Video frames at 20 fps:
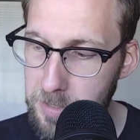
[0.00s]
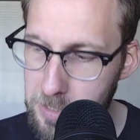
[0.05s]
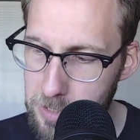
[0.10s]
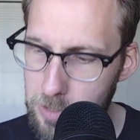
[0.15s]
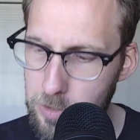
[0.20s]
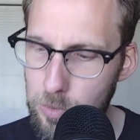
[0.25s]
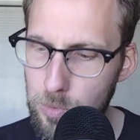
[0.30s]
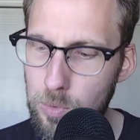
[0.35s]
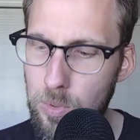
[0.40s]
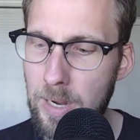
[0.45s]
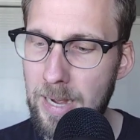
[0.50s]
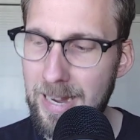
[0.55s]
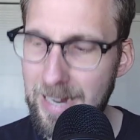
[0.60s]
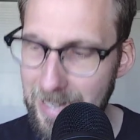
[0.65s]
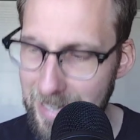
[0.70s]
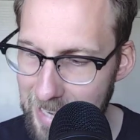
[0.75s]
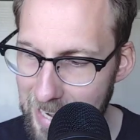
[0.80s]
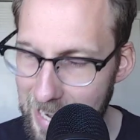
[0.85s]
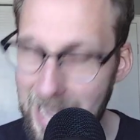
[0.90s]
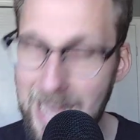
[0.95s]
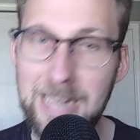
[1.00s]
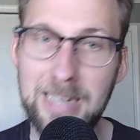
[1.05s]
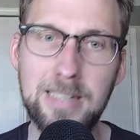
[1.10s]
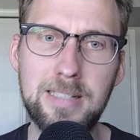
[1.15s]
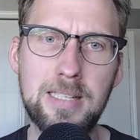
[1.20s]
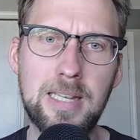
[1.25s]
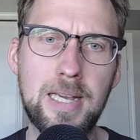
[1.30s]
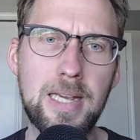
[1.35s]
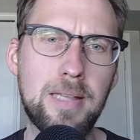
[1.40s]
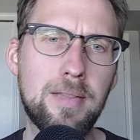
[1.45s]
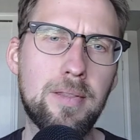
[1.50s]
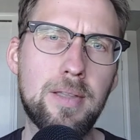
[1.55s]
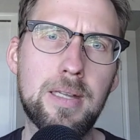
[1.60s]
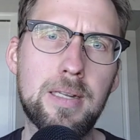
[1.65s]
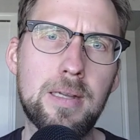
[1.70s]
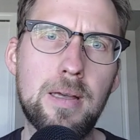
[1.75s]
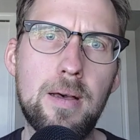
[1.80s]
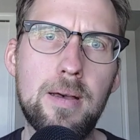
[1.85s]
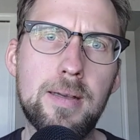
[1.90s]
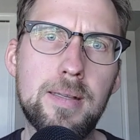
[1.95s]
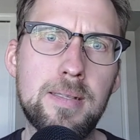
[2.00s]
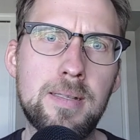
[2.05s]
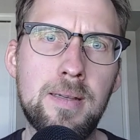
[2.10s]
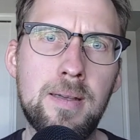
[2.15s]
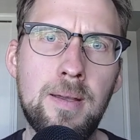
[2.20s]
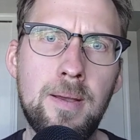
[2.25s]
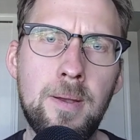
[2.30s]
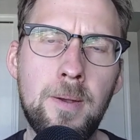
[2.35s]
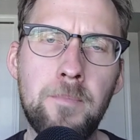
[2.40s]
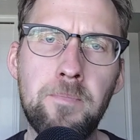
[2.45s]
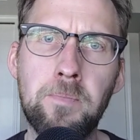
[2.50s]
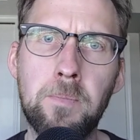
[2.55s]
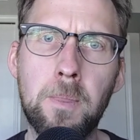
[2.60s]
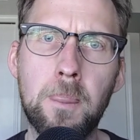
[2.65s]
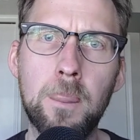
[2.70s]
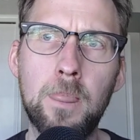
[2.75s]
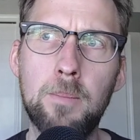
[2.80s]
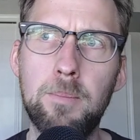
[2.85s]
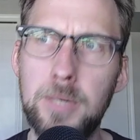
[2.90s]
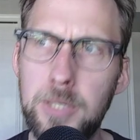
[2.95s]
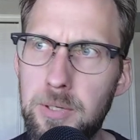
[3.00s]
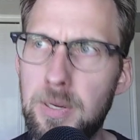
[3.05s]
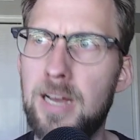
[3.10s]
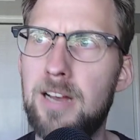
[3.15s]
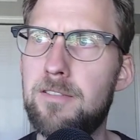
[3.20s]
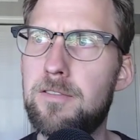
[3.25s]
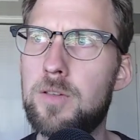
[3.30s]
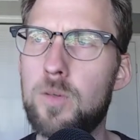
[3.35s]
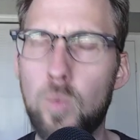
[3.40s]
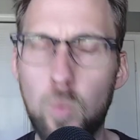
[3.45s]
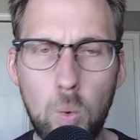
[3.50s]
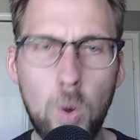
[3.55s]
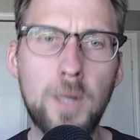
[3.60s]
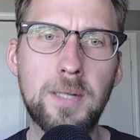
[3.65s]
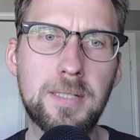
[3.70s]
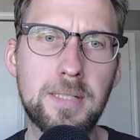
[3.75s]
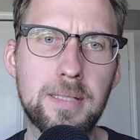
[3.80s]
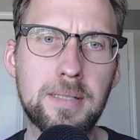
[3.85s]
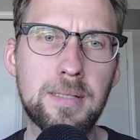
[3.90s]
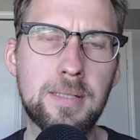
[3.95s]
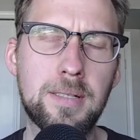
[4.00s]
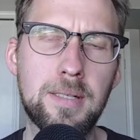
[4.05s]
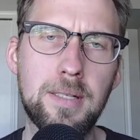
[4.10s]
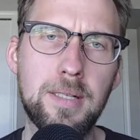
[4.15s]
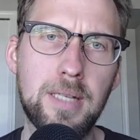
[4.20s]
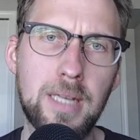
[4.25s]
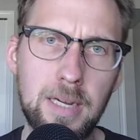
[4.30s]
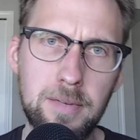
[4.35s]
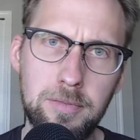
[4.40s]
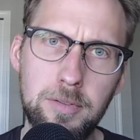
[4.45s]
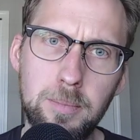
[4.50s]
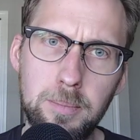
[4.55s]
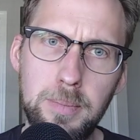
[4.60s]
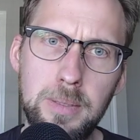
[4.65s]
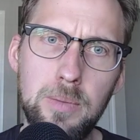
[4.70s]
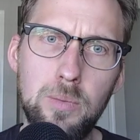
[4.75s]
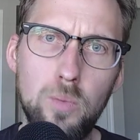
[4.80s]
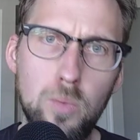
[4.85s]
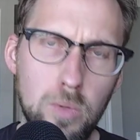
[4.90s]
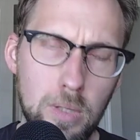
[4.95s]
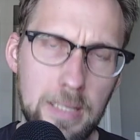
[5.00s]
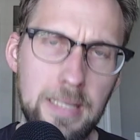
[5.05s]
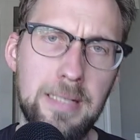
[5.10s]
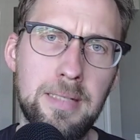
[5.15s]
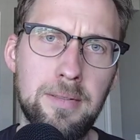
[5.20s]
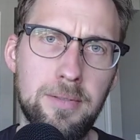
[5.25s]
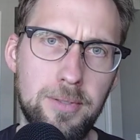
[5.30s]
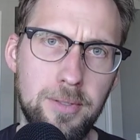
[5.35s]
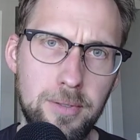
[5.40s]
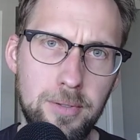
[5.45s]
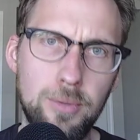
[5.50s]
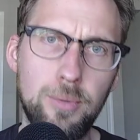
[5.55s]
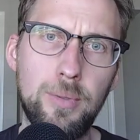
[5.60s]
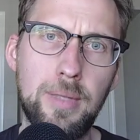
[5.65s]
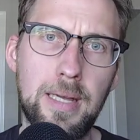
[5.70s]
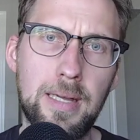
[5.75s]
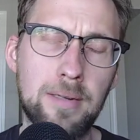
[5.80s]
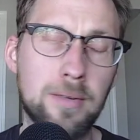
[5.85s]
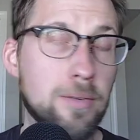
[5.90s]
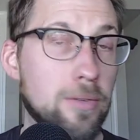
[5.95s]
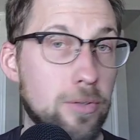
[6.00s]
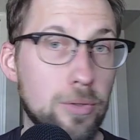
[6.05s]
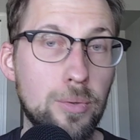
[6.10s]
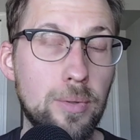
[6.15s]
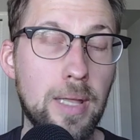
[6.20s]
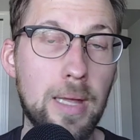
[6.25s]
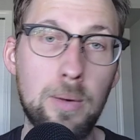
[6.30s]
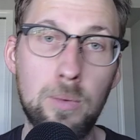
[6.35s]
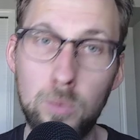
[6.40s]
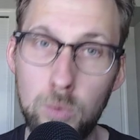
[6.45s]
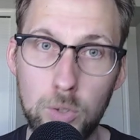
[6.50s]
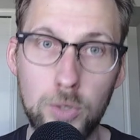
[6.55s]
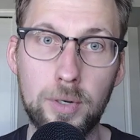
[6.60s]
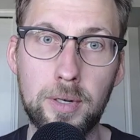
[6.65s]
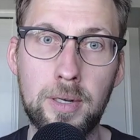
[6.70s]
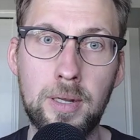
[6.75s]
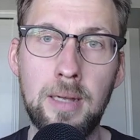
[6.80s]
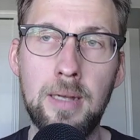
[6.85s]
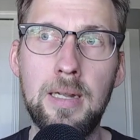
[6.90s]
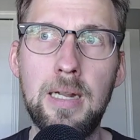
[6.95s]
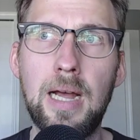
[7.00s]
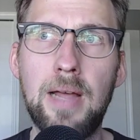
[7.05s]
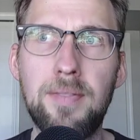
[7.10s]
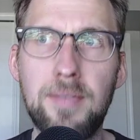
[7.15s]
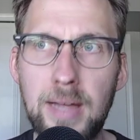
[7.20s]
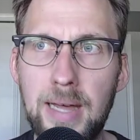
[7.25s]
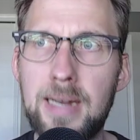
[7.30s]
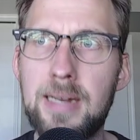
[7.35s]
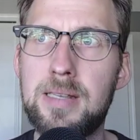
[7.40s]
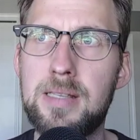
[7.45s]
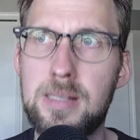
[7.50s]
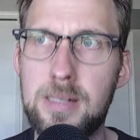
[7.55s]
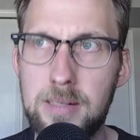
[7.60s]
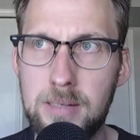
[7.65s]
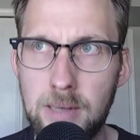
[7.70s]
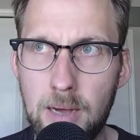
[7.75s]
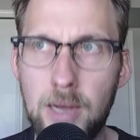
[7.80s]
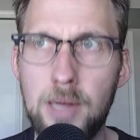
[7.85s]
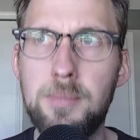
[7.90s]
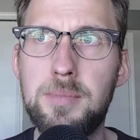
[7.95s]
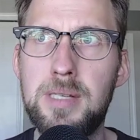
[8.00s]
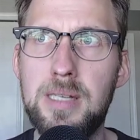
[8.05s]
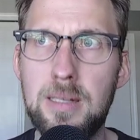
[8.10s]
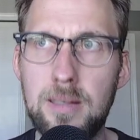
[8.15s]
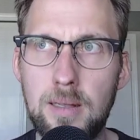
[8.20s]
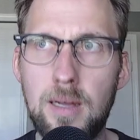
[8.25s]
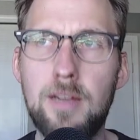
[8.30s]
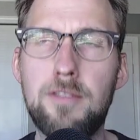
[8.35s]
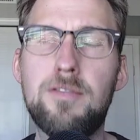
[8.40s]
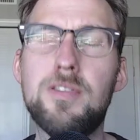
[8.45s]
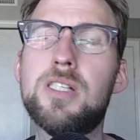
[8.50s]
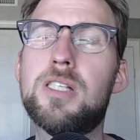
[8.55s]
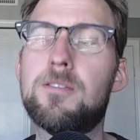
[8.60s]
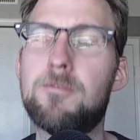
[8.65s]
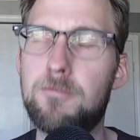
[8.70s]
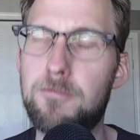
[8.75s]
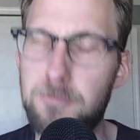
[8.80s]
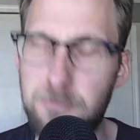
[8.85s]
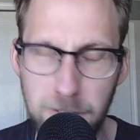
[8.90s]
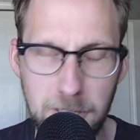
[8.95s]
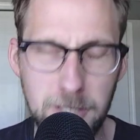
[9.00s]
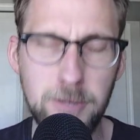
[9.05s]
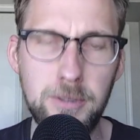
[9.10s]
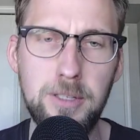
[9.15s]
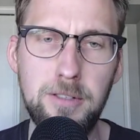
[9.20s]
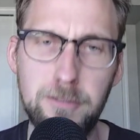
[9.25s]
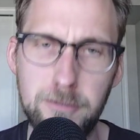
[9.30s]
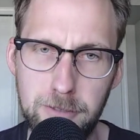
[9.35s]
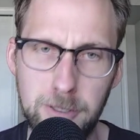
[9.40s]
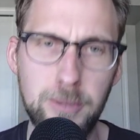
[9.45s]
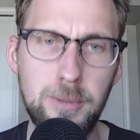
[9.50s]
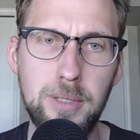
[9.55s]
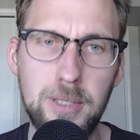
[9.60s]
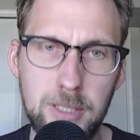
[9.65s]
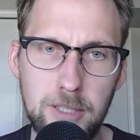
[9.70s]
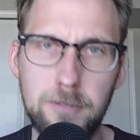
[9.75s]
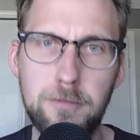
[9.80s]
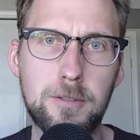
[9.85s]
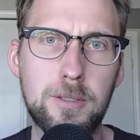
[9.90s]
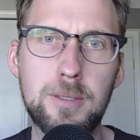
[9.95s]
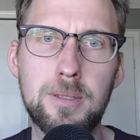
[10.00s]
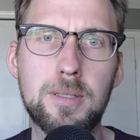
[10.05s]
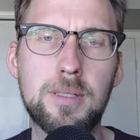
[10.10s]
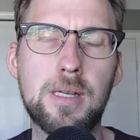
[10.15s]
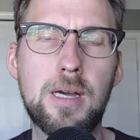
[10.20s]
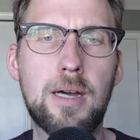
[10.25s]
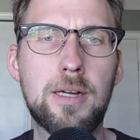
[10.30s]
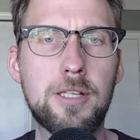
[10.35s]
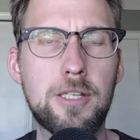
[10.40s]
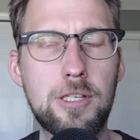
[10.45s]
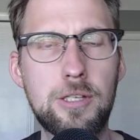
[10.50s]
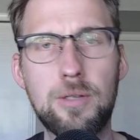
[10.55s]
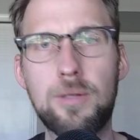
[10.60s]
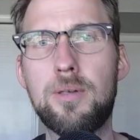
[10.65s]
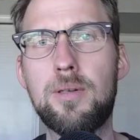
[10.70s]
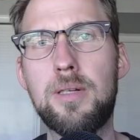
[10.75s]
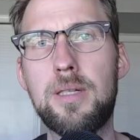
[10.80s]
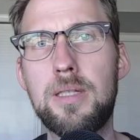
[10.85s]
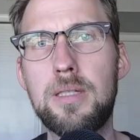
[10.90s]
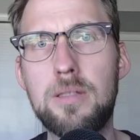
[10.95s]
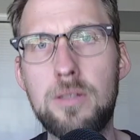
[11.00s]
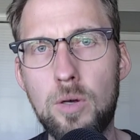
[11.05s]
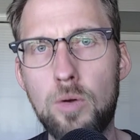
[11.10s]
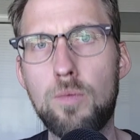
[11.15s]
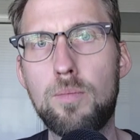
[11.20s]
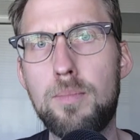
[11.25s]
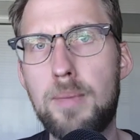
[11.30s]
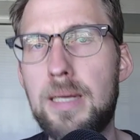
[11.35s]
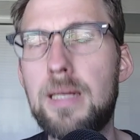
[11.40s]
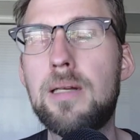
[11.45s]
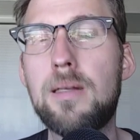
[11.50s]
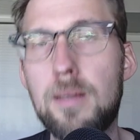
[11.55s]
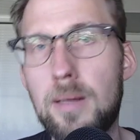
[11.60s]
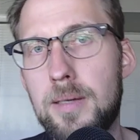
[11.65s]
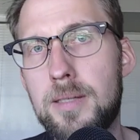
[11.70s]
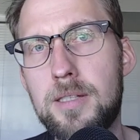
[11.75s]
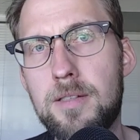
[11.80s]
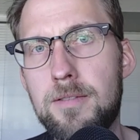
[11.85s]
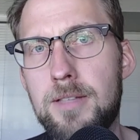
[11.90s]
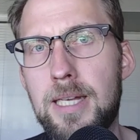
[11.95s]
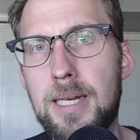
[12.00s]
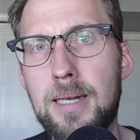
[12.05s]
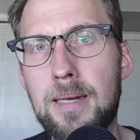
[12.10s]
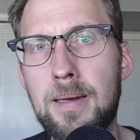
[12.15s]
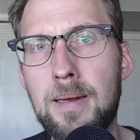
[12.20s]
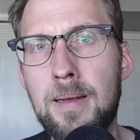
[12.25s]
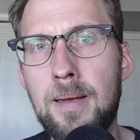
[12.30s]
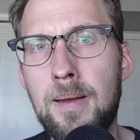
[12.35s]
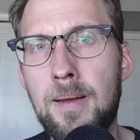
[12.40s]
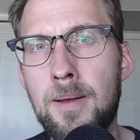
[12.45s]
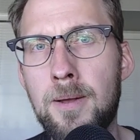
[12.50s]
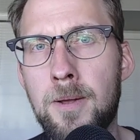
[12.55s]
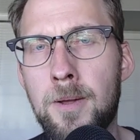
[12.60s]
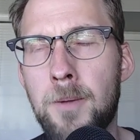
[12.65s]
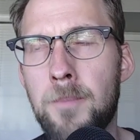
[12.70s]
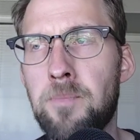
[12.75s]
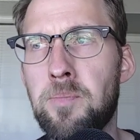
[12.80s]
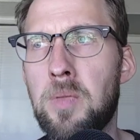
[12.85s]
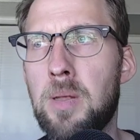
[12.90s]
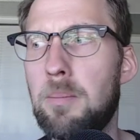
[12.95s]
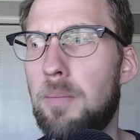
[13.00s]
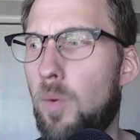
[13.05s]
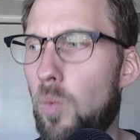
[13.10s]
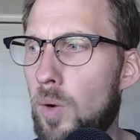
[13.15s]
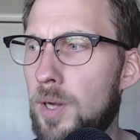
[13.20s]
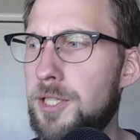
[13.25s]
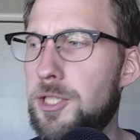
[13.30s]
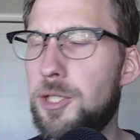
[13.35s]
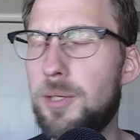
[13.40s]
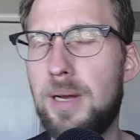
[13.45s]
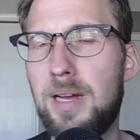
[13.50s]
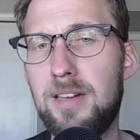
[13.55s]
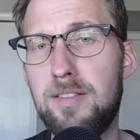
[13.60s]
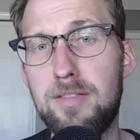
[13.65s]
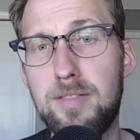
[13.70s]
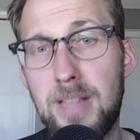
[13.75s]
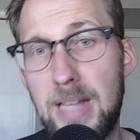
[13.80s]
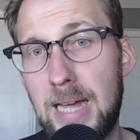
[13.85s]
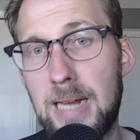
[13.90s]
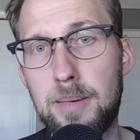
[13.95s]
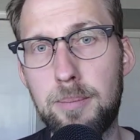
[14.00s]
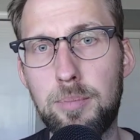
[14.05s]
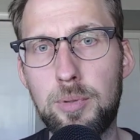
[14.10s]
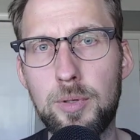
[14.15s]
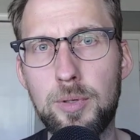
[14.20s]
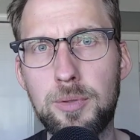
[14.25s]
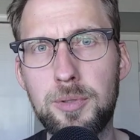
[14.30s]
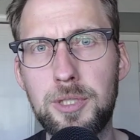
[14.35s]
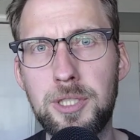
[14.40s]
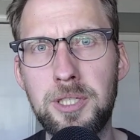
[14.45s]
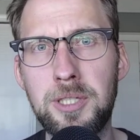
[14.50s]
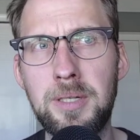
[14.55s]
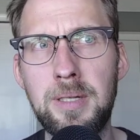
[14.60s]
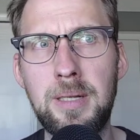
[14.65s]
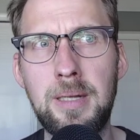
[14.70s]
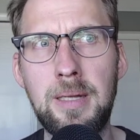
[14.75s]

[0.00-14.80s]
to can attain that height. But you have to want it. You have to be willing to do that and do that work. And that at times in life is very, very difficult. I certainly don't make light of that. But once you have that approach,